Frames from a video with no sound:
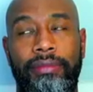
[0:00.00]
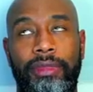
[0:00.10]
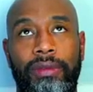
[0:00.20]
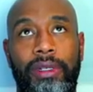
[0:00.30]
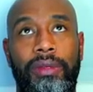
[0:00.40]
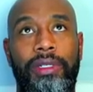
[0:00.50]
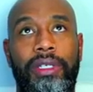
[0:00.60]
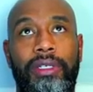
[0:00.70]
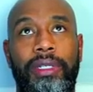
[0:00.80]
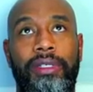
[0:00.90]
what are we
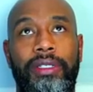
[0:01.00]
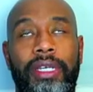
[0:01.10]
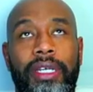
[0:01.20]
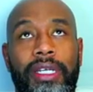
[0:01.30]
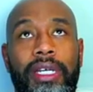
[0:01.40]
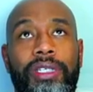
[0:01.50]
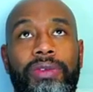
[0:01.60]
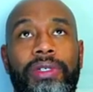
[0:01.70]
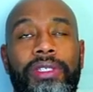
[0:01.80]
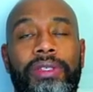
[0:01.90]
talking about? Yeah,
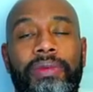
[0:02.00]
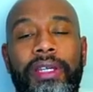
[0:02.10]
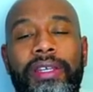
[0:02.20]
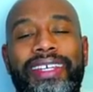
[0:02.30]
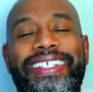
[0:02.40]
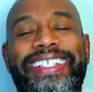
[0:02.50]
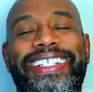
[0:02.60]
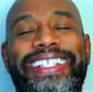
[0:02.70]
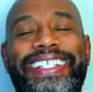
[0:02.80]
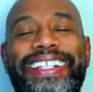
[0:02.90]
consequence.
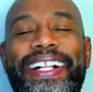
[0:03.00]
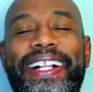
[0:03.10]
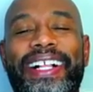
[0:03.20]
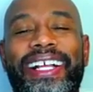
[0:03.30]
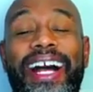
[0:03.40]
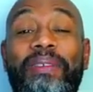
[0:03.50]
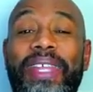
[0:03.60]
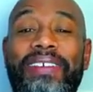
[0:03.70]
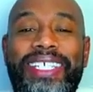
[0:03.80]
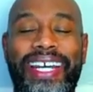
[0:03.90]
I'm
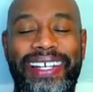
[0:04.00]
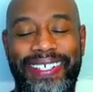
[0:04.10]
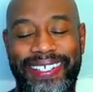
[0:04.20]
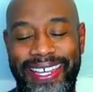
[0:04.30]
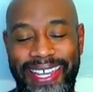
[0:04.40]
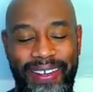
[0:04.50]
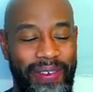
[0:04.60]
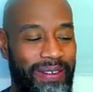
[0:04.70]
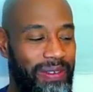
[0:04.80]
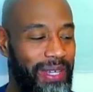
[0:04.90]
that tired. Yeah, we
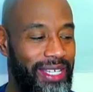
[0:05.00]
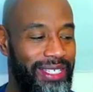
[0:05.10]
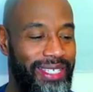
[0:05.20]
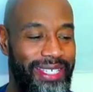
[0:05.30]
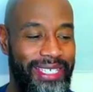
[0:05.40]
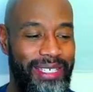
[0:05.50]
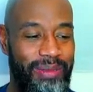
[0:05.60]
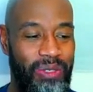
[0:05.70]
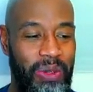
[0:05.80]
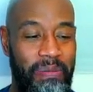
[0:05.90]
have to make a distinction
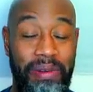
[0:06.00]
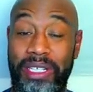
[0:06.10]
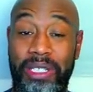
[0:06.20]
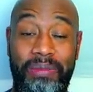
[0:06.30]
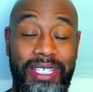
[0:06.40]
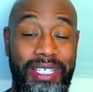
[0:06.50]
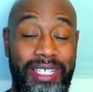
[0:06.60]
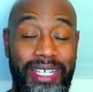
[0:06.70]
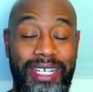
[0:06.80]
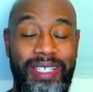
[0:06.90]
between punishment and
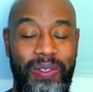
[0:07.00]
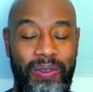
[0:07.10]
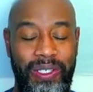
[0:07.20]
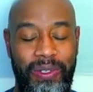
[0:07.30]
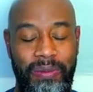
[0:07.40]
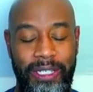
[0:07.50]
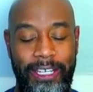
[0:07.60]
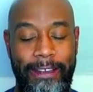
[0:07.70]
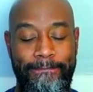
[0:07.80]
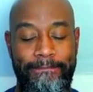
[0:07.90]
consequence, but
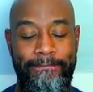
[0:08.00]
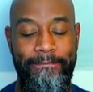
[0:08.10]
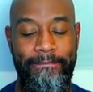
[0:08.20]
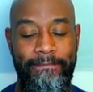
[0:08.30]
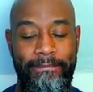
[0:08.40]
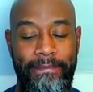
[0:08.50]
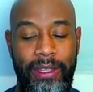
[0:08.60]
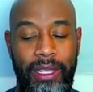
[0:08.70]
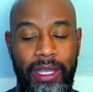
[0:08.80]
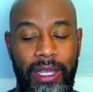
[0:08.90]

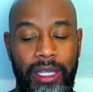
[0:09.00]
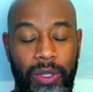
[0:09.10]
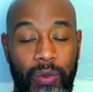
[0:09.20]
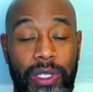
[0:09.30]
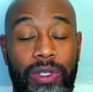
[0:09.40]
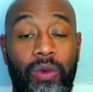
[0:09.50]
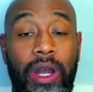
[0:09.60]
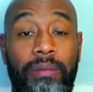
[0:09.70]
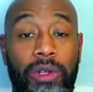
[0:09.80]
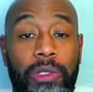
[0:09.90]
the reason why
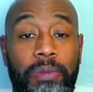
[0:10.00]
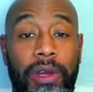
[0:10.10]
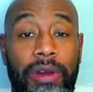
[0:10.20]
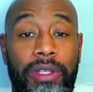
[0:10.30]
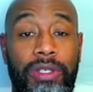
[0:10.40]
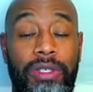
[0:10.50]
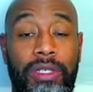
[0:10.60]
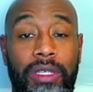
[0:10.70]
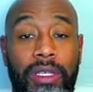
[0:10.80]
most parents